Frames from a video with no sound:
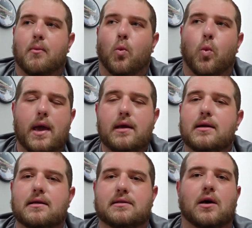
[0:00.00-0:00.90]
Wait
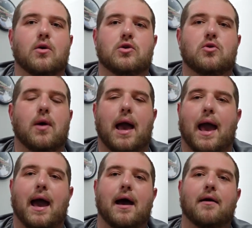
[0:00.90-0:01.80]
until you
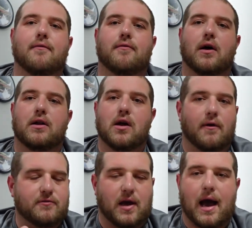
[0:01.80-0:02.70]
have
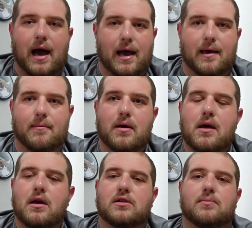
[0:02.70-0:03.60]
enough time
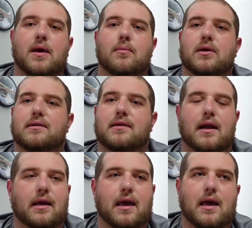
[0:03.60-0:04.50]
to be able to
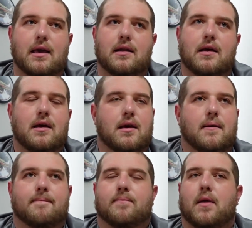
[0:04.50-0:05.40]
dedicate,
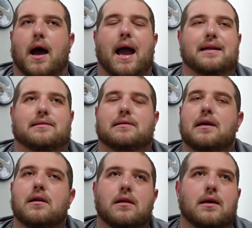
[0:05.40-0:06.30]

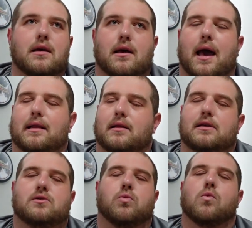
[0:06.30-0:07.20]
ideally, at
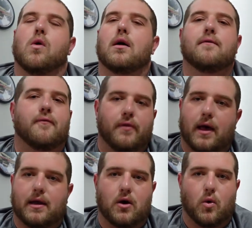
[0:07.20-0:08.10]
least 1
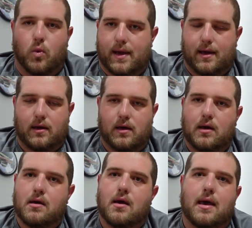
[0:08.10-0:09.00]
flight a week,
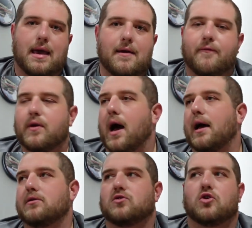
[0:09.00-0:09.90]
if
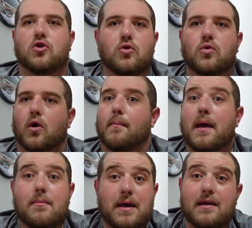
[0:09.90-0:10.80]
not 2 or
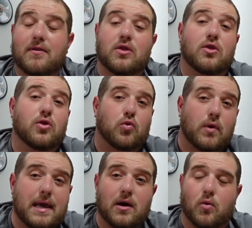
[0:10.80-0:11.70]
maybe even
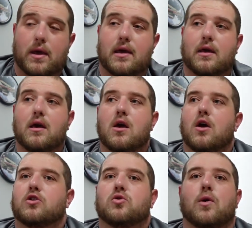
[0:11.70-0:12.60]
3 a week,
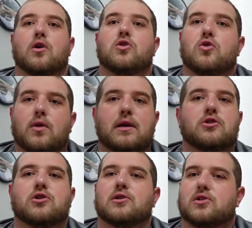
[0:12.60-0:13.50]
to where you can
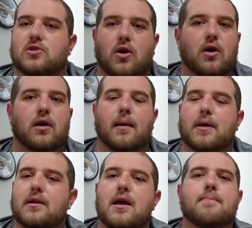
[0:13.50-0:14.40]
just start.
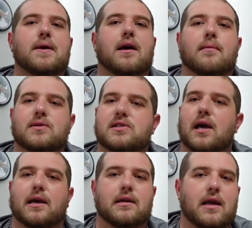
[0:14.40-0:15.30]
It becomes
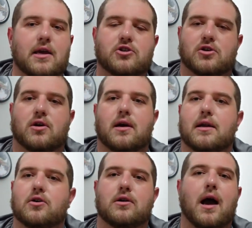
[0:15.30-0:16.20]
second nature,
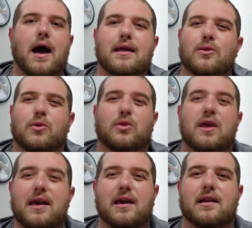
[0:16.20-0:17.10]
and you're not
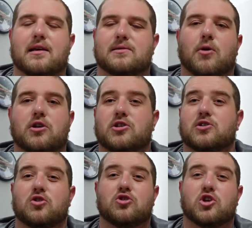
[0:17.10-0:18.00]
thinking as much
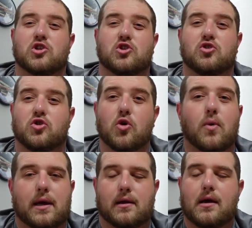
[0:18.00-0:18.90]
as you're just
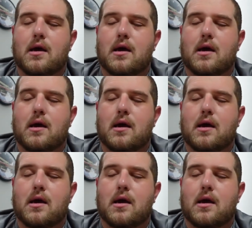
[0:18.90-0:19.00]
doing.